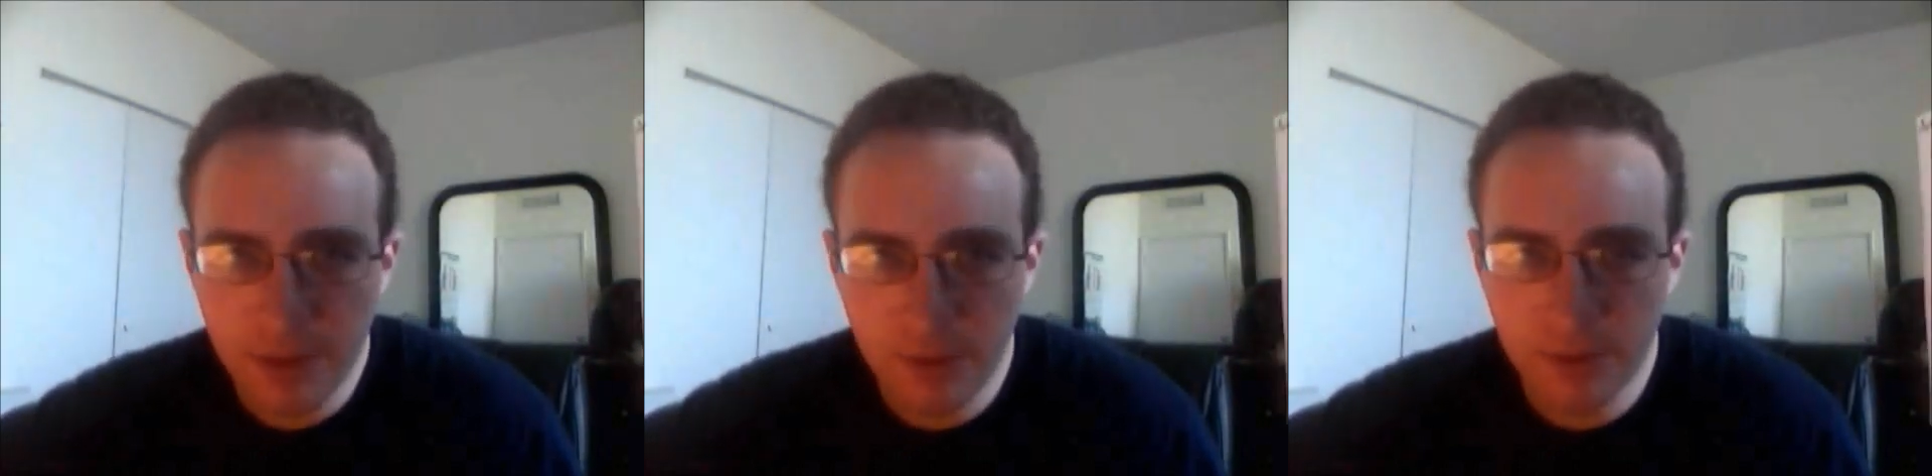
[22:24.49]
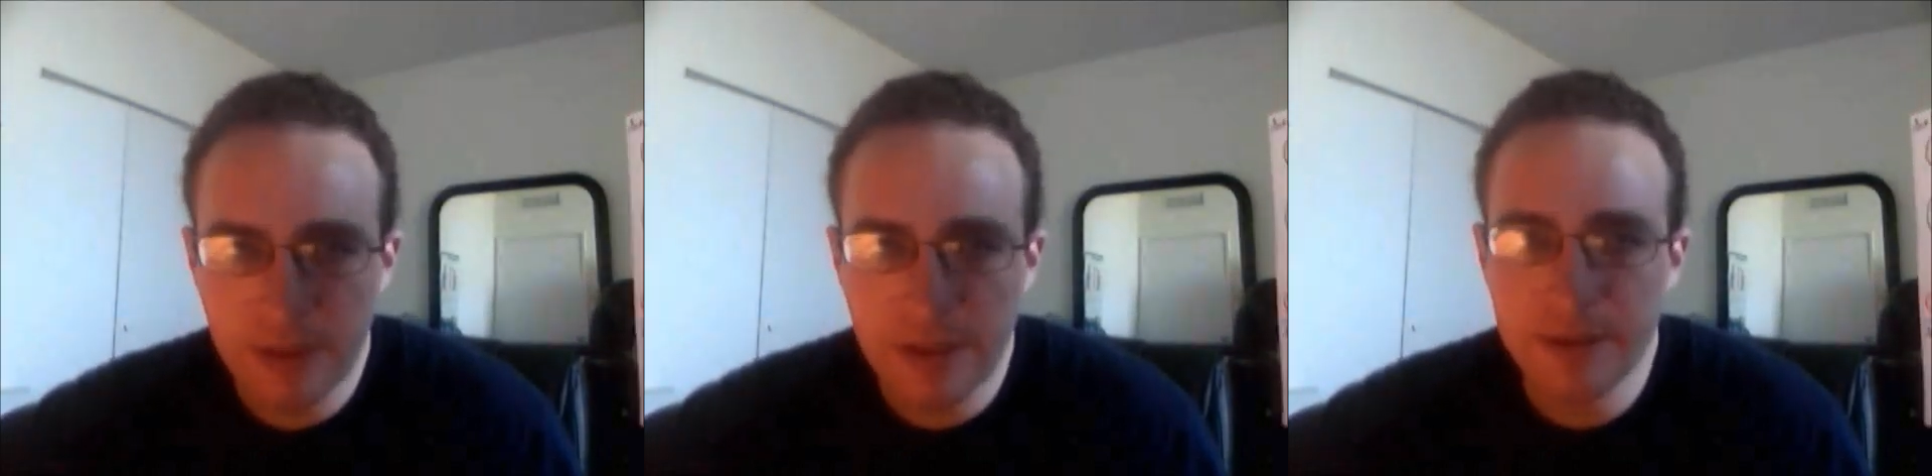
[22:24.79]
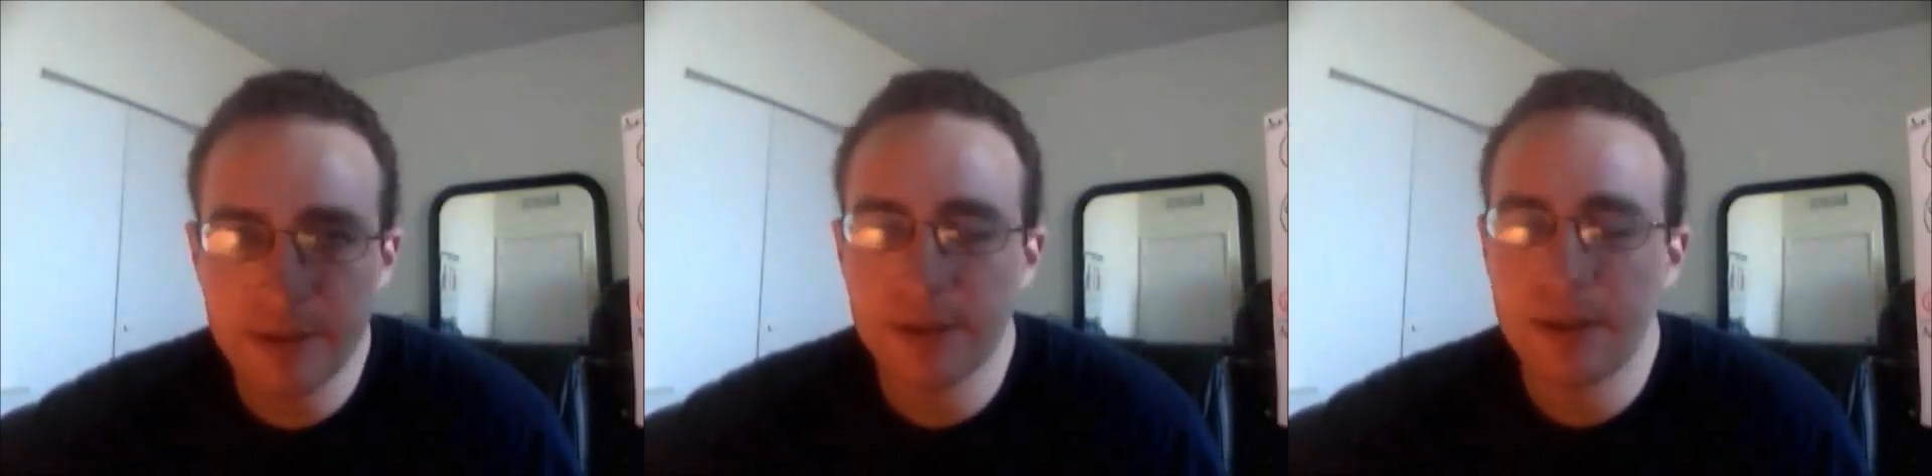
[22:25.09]

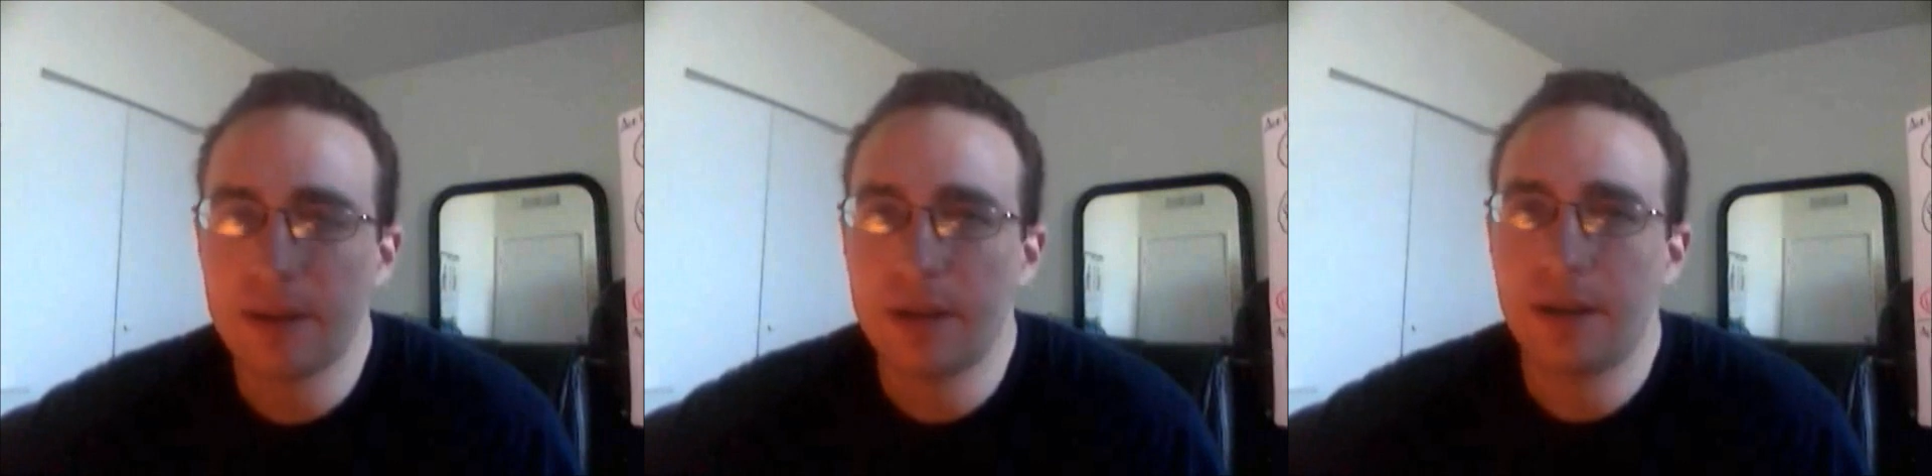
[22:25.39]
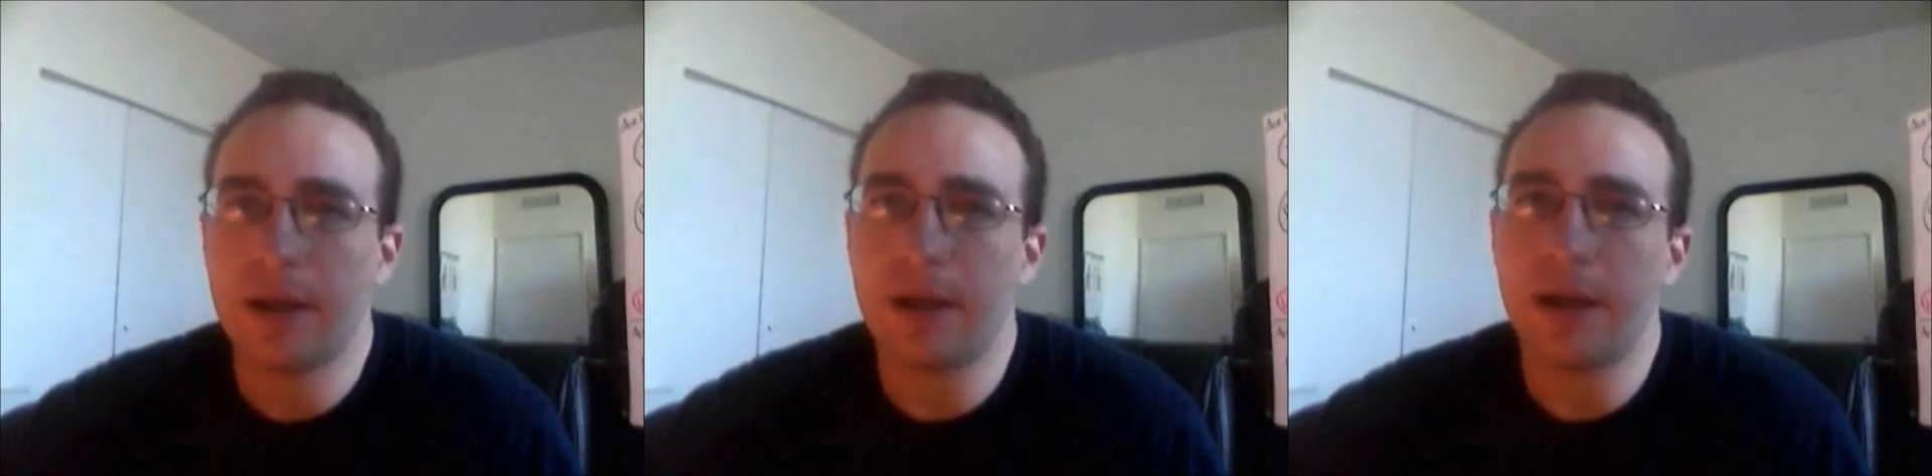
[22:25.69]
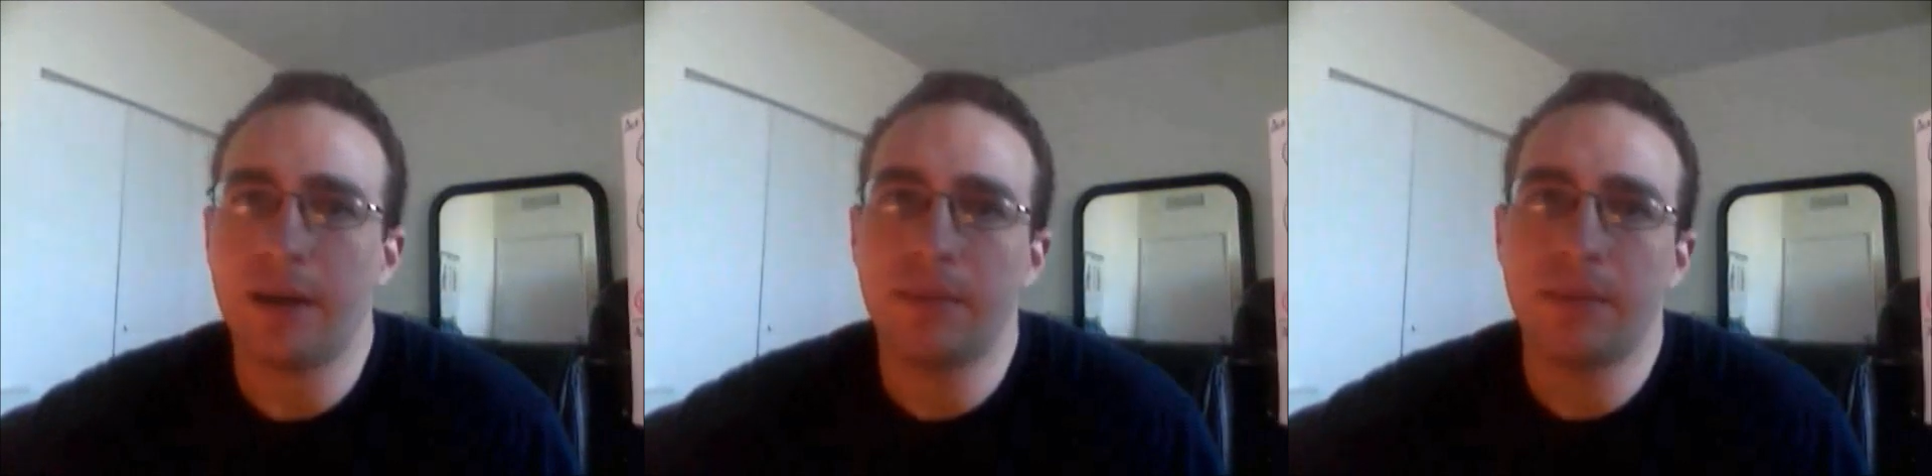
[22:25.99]
nucleus, and